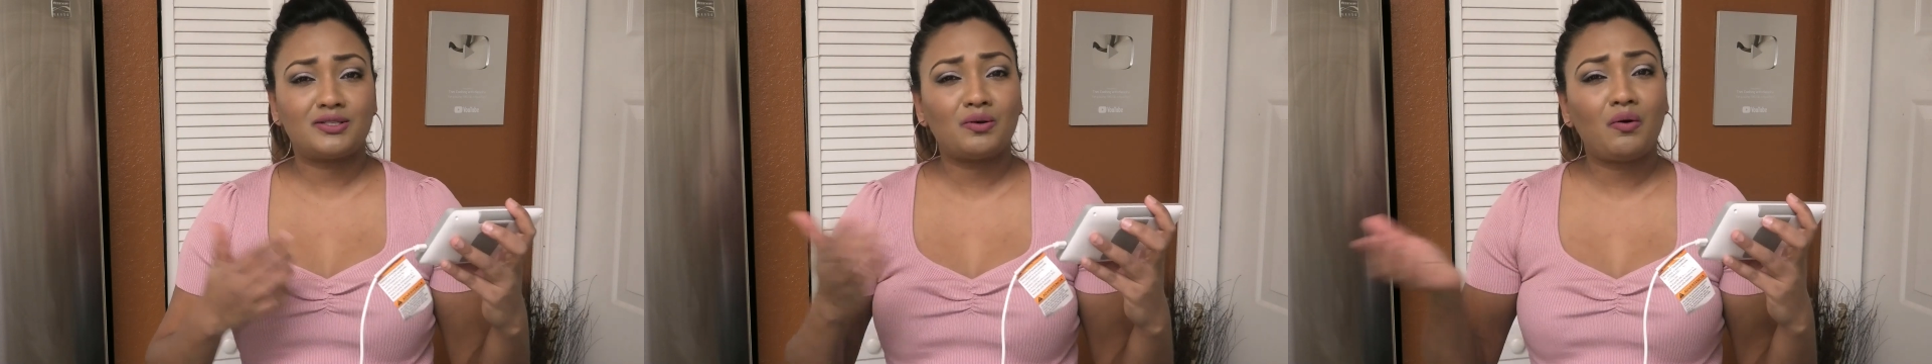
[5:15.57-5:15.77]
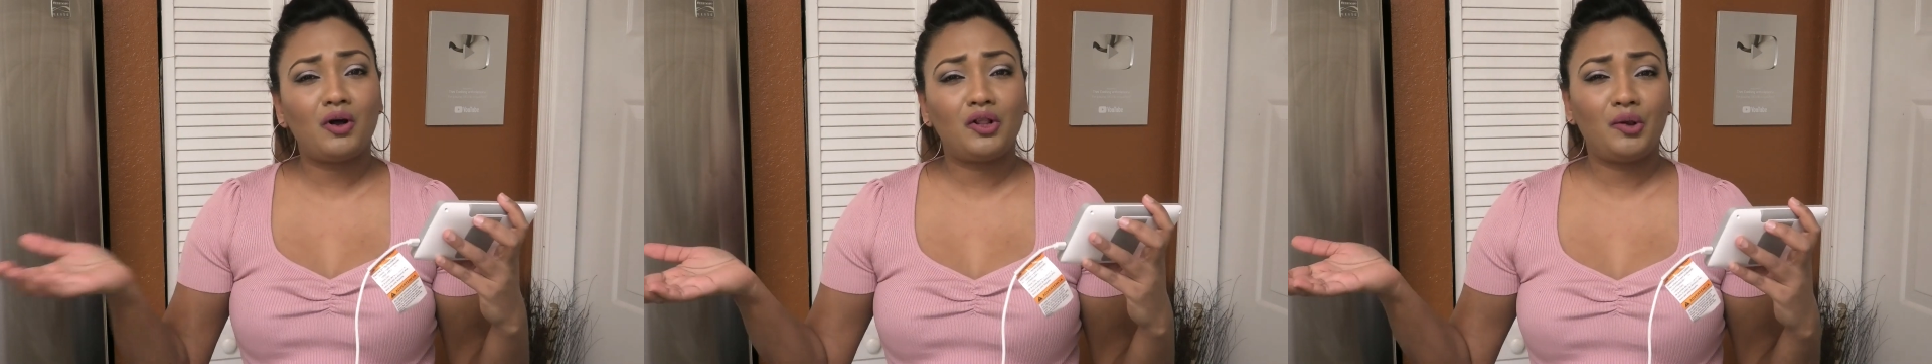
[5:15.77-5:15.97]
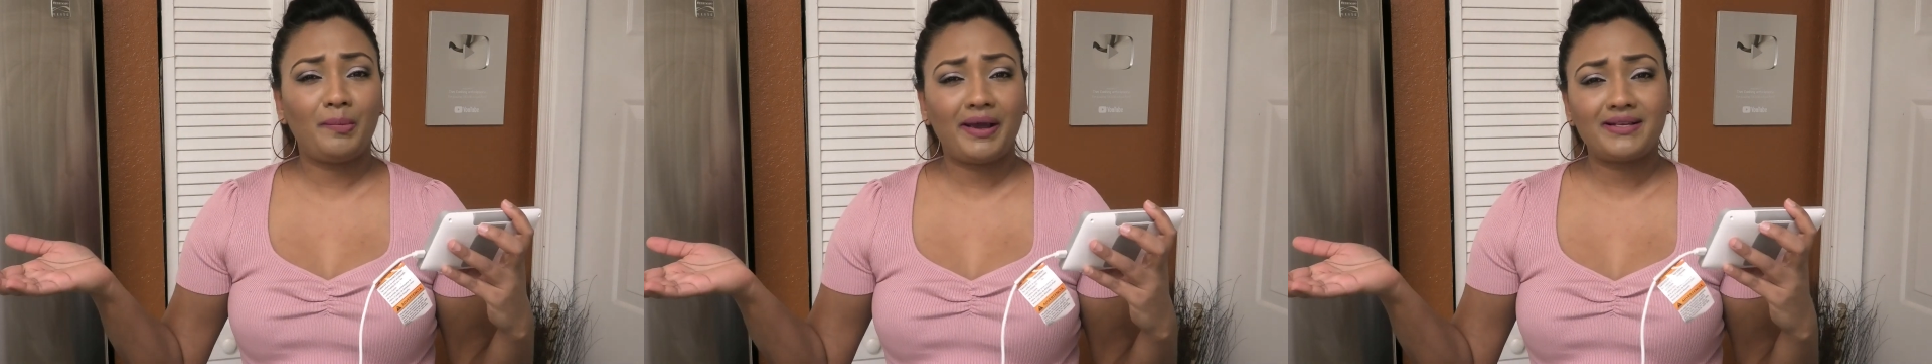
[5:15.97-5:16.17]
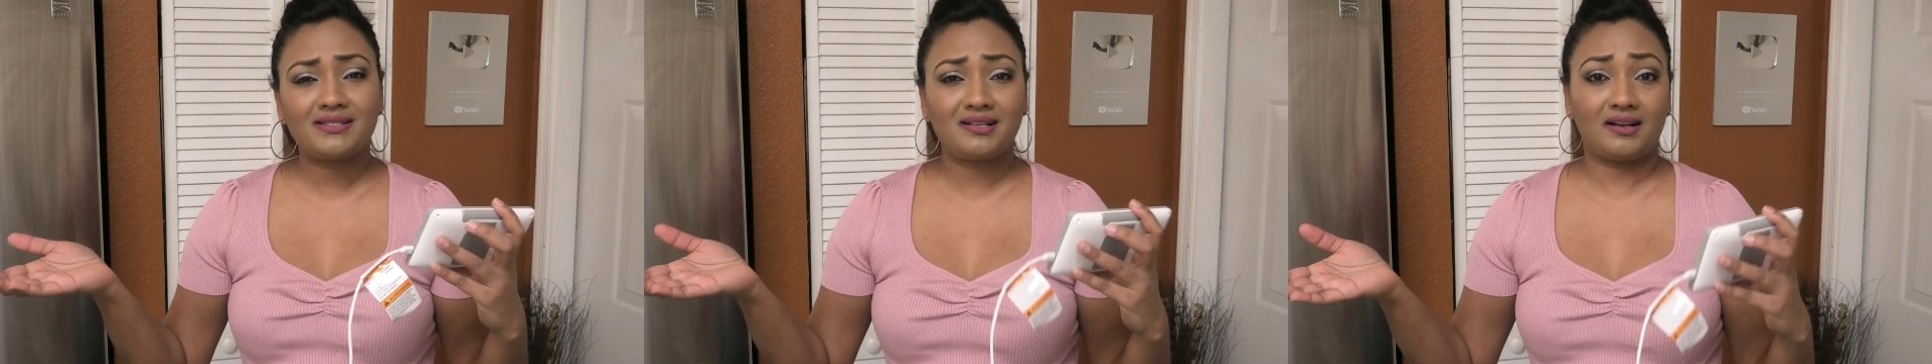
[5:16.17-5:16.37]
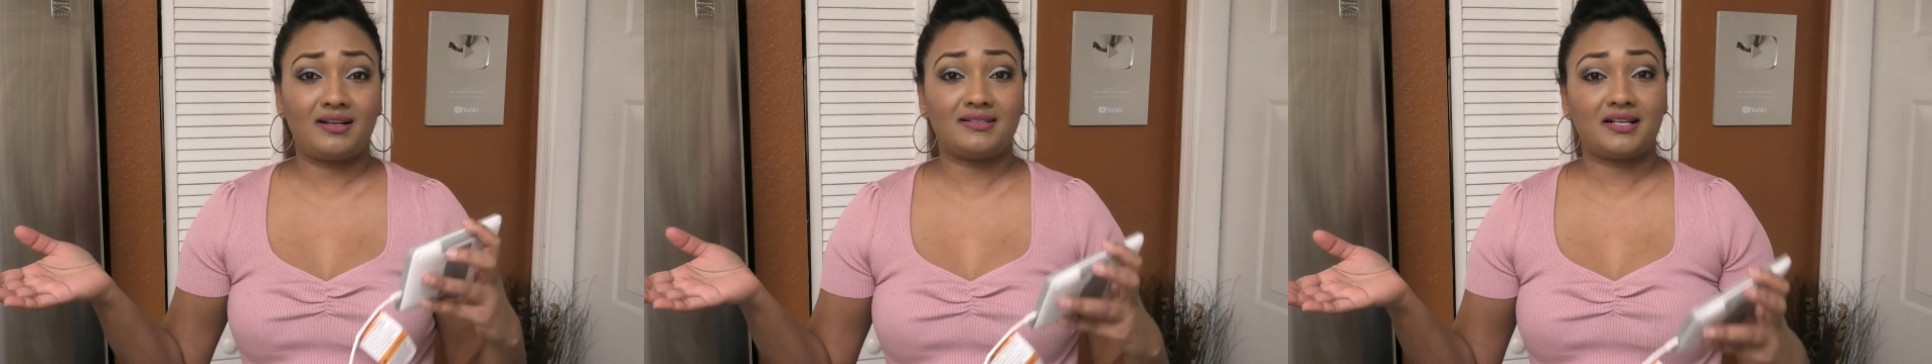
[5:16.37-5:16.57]
So although my
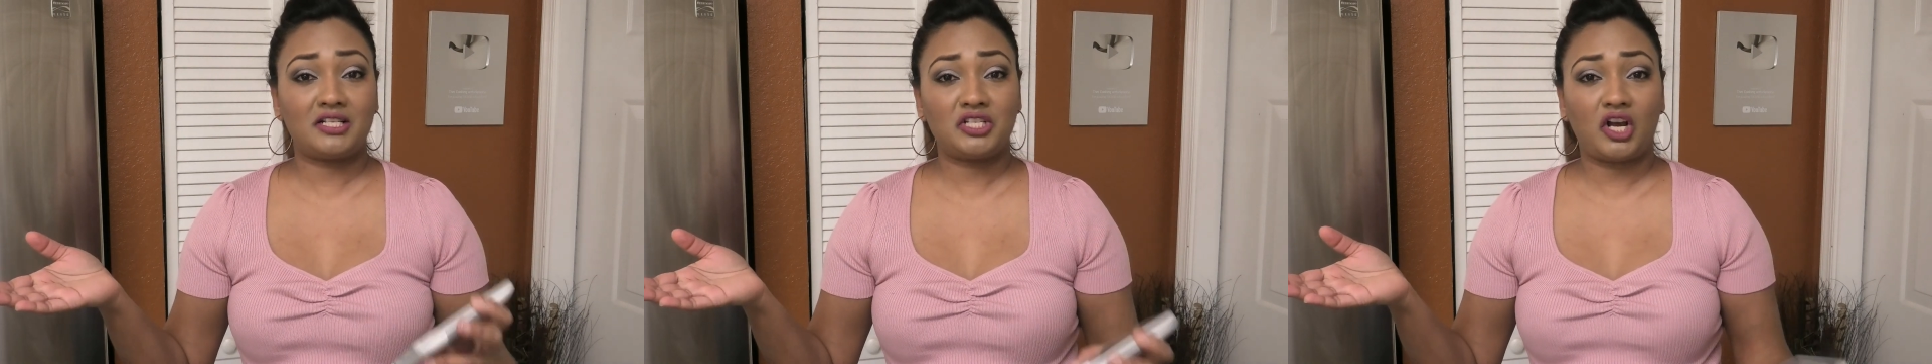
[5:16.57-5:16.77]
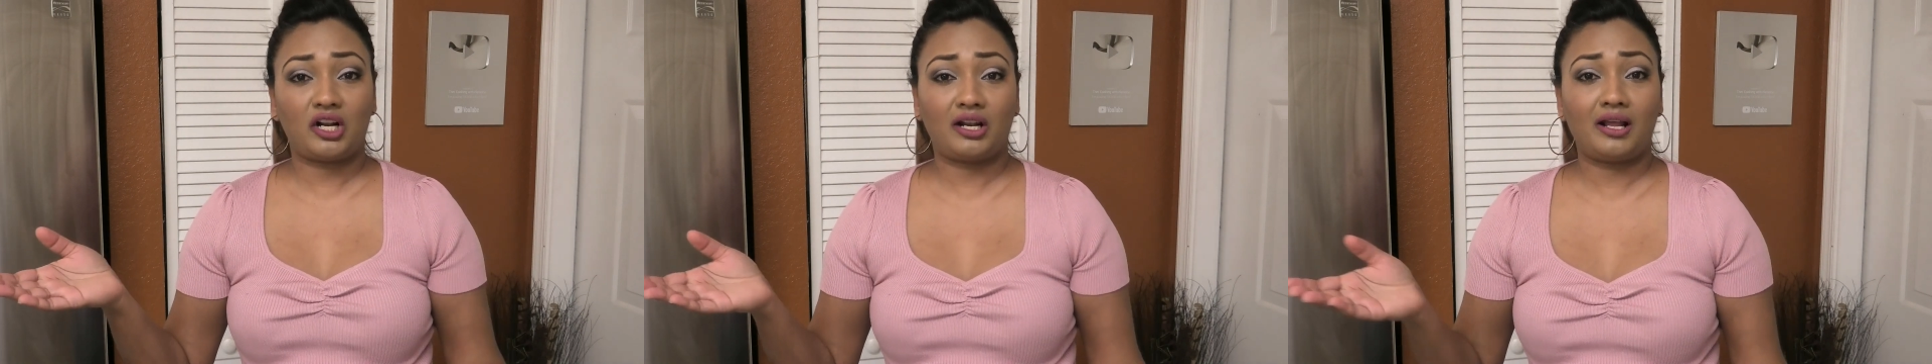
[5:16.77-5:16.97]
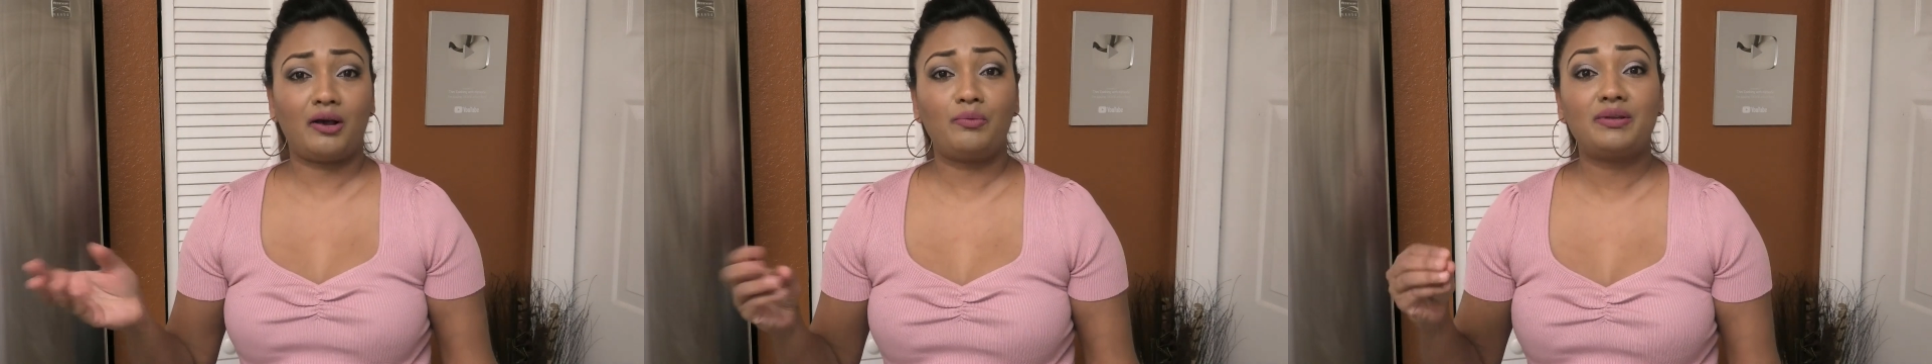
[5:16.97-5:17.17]
son is a toddler,